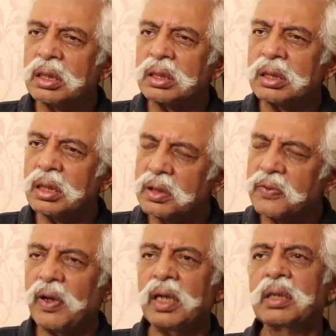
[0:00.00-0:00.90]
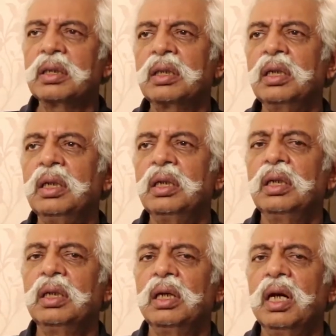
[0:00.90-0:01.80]
this ceasefire
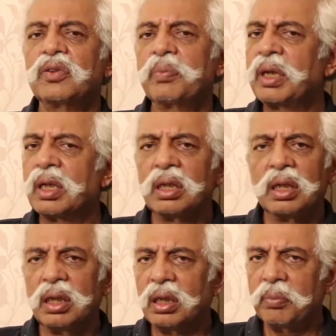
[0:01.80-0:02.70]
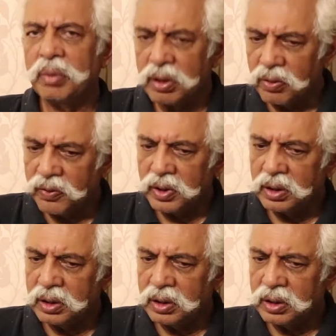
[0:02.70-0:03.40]
has been a bit of